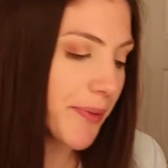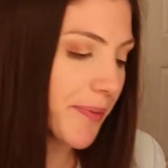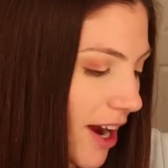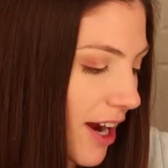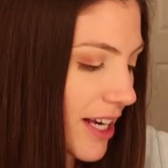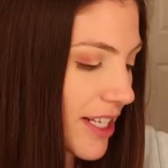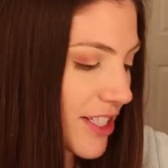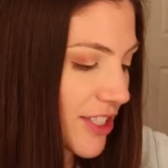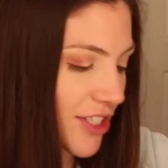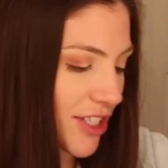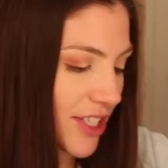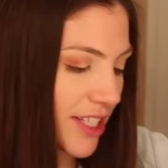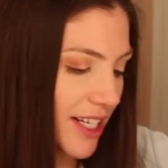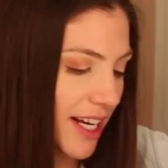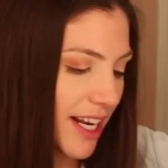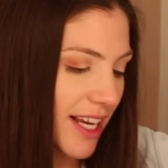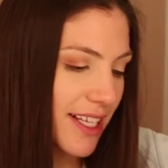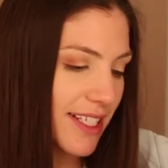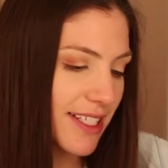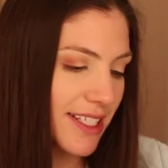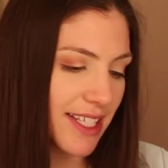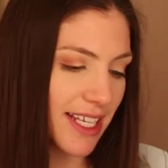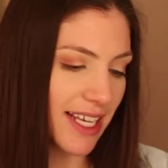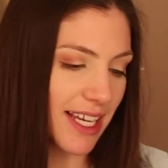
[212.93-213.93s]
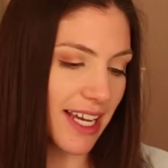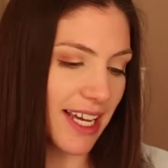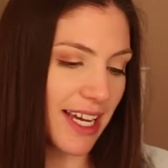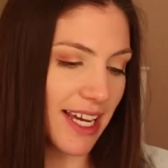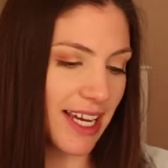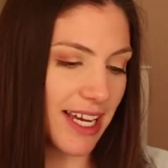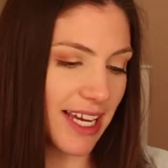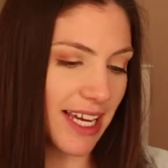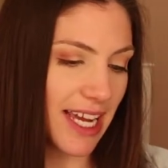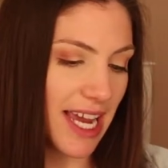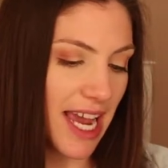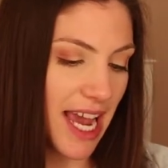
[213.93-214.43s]
All right, so the next thing
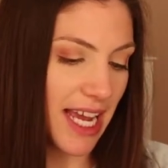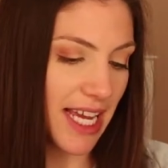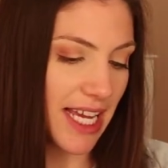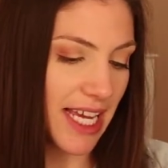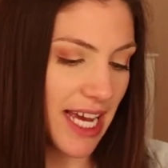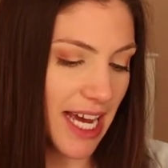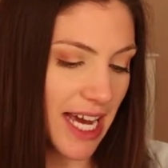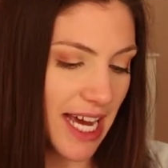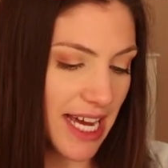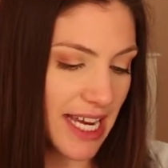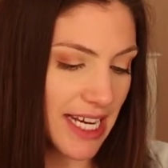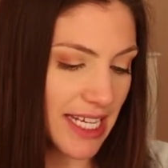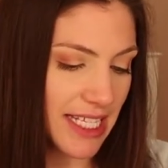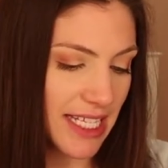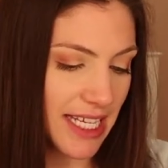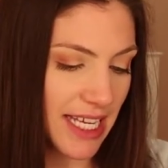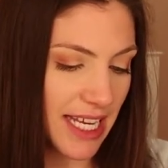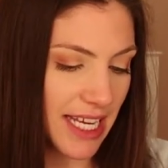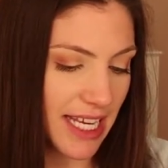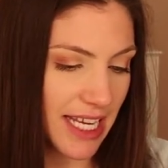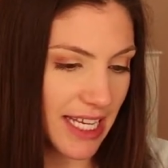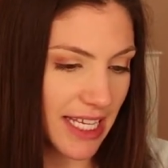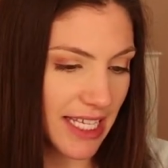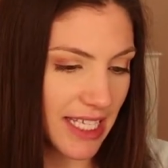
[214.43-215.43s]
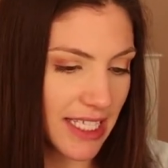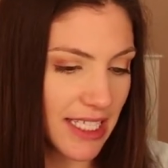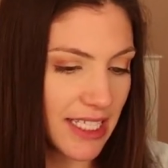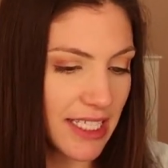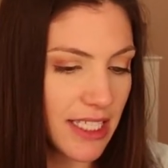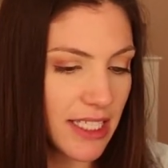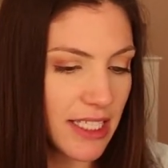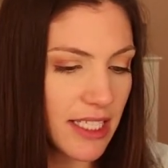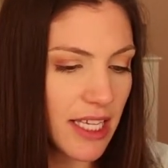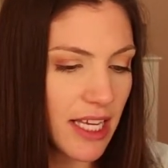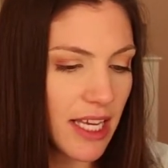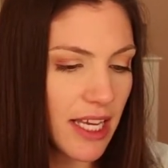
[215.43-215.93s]
I got
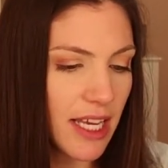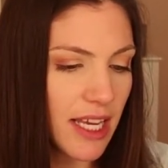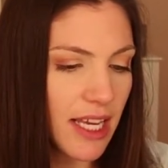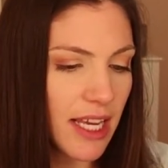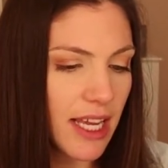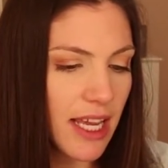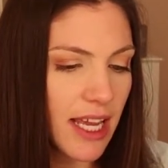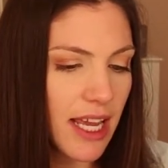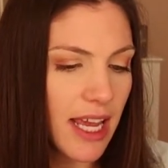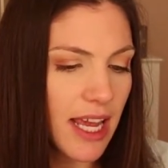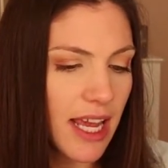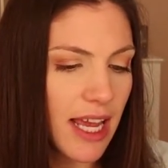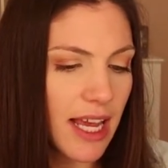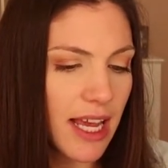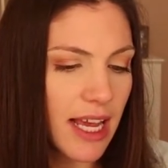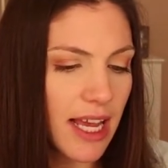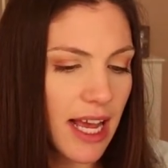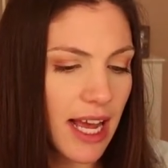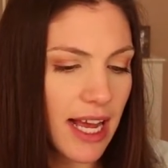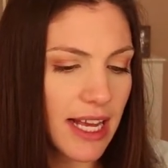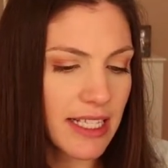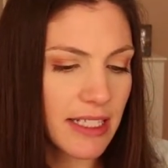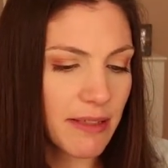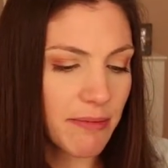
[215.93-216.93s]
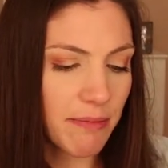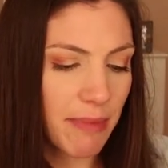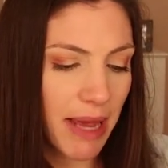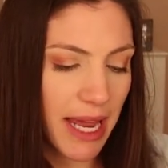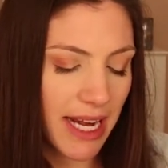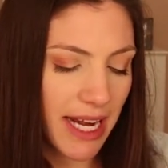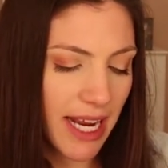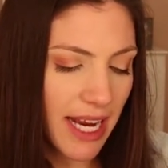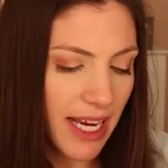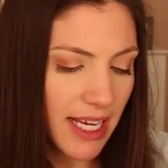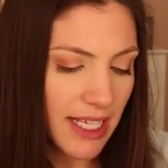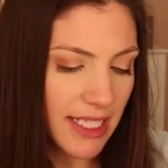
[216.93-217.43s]
is
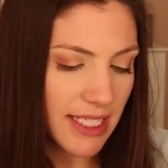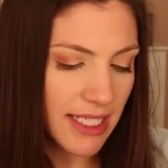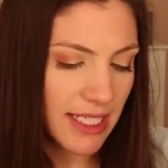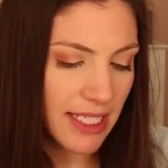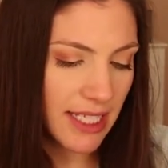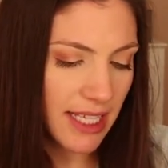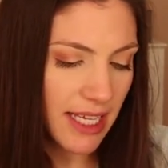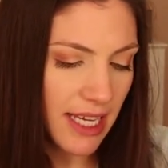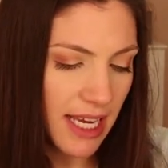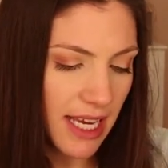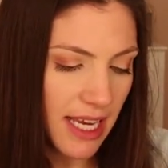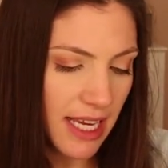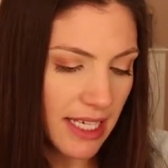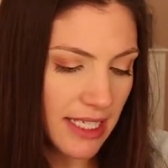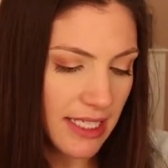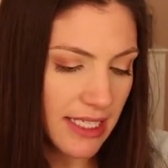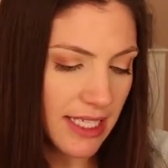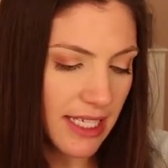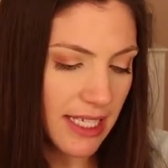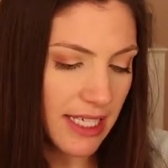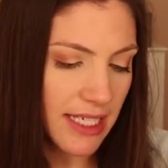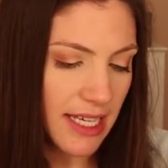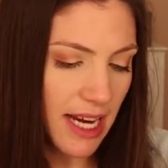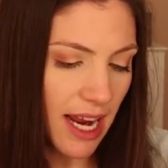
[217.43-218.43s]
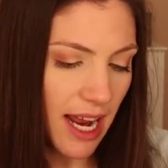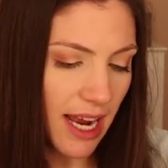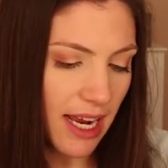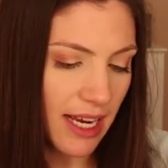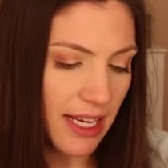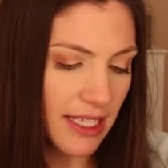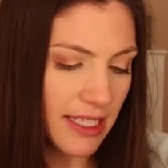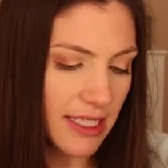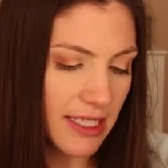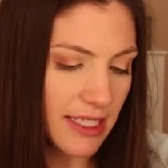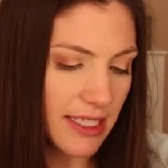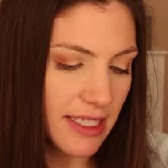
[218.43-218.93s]
Cosmedix
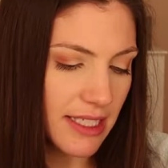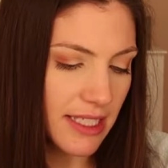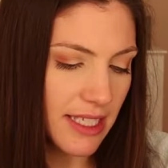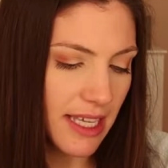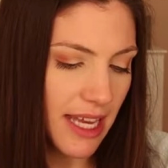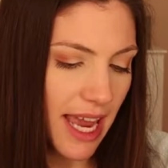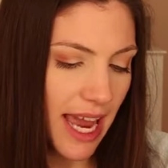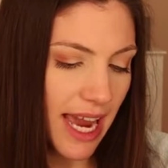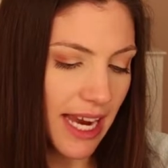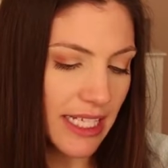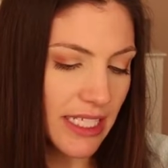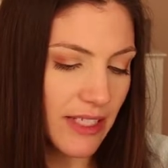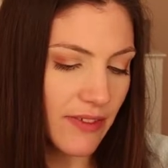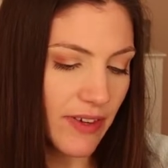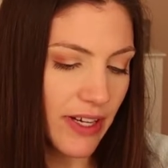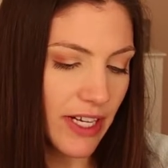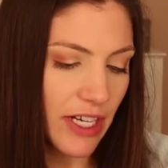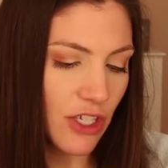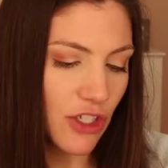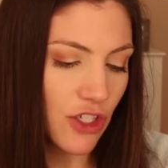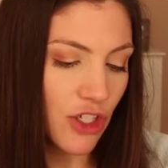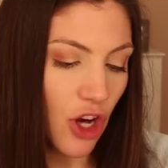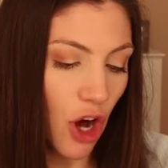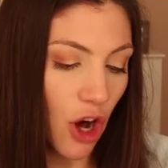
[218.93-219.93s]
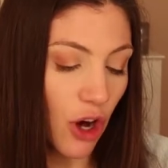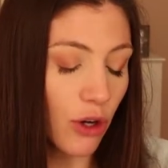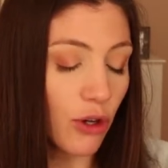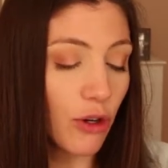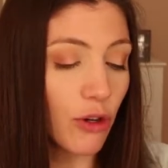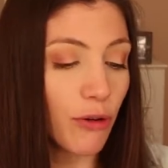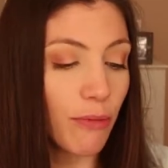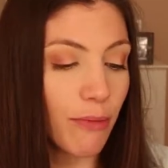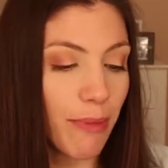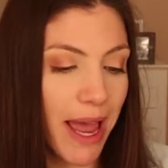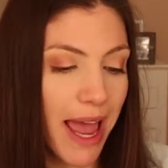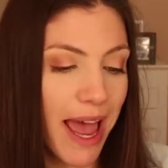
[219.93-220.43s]
Detox Activated
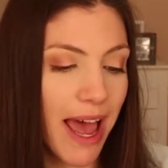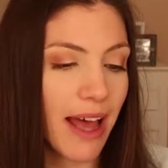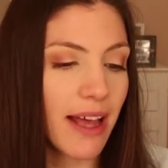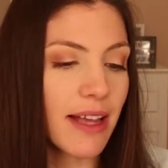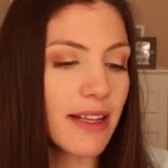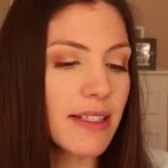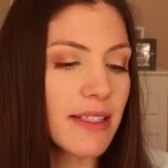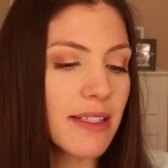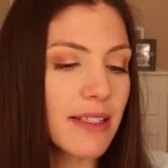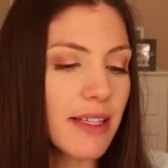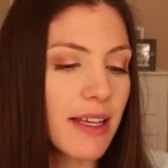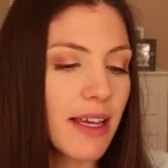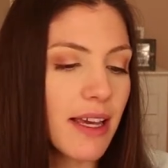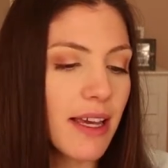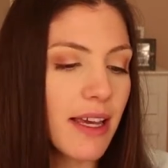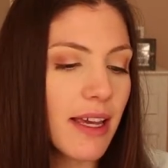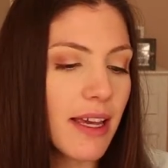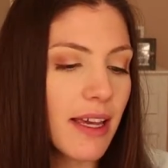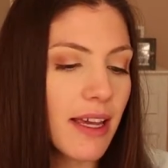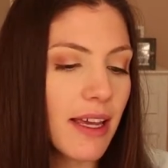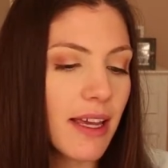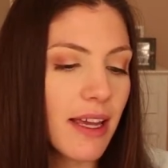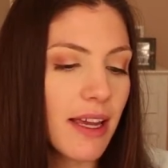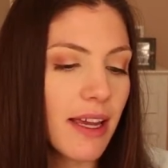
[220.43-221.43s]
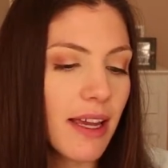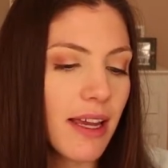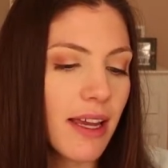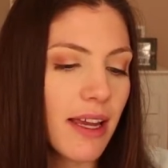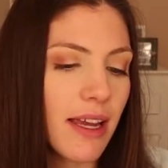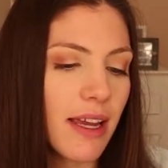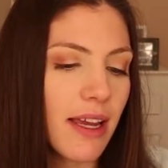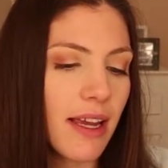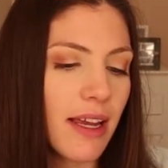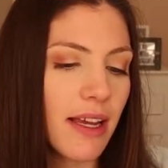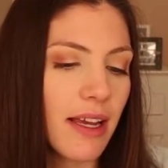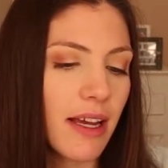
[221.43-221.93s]
Charcoal Mask.
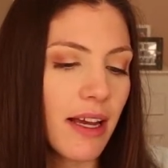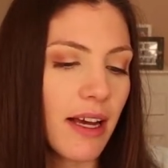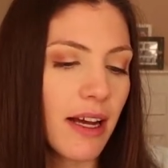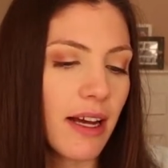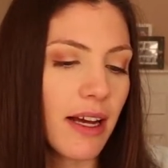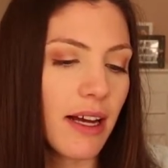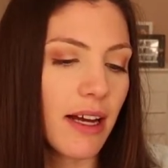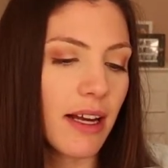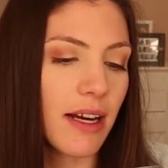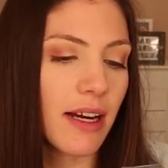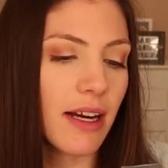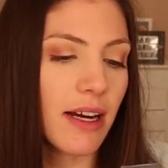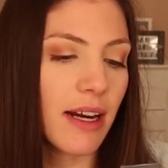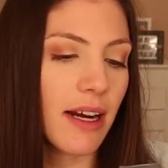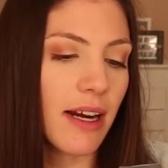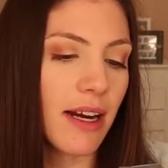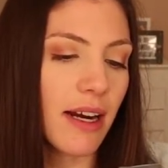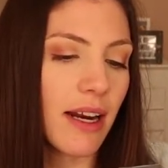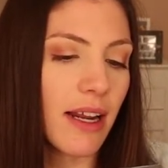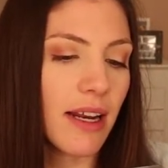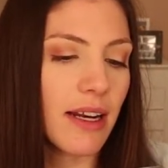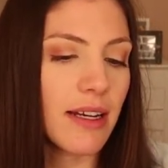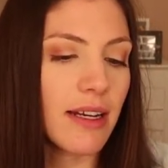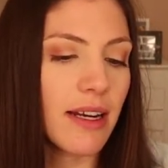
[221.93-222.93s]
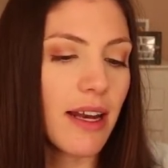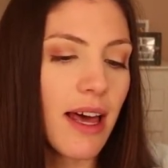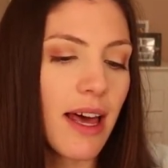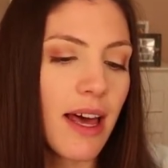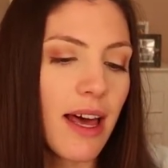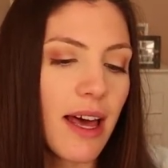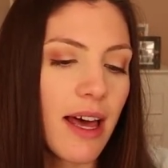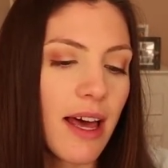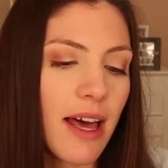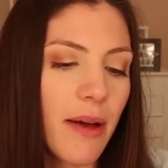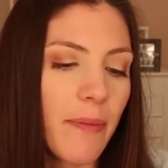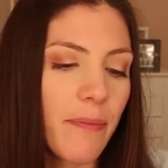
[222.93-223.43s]
La la
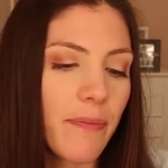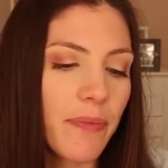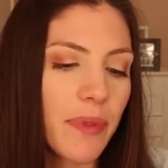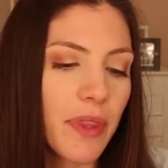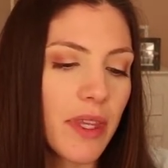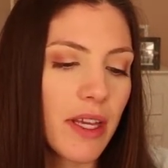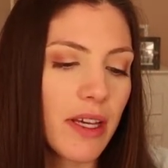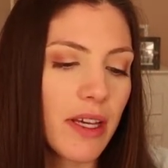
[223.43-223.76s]
la.